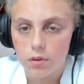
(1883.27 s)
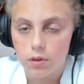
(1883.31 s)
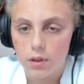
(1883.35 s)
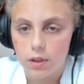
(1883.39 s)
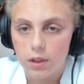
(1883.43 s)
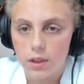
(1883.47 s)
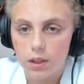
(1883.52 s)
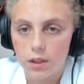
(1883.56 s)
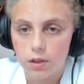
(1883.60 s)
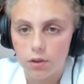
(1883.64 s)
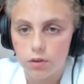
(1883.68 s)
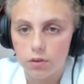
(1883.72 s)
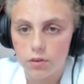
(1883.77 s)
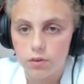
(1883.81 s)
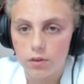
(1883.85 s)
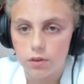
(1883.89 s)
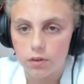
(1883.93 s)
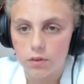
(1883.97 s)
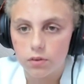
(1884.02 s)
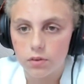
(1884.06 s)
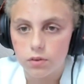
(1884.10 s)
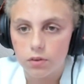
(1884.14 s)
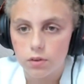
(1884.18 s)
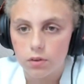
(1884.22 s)
here it
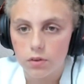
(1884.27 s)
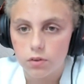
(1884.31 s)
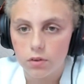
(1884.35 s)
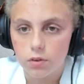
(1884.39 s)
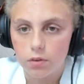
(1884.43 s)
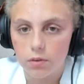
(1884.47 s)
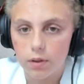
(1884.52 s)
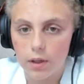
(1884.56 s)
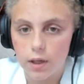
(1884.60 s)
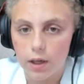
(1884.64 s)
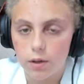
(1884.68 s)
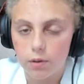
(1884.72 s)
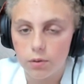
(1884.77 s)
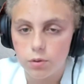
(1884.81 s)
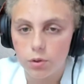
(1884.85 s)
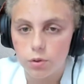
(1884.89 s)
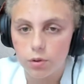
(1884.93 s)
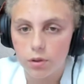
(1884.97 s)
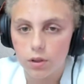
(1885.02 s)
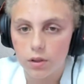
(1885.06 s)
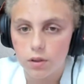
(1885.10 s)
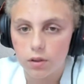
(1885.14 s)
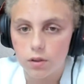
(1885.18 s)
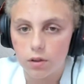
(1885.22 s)
is. So now
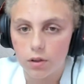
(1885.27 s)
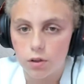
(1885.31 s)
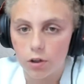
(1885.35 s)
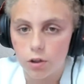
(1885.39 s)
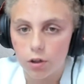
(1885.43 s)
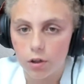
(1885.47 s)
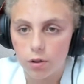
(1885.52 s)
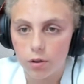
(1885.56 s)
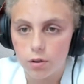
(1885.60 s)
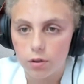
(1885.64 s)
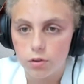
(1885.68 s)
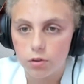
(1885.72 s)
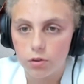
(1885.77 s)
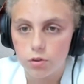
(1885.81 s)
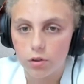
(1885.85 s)
you can arm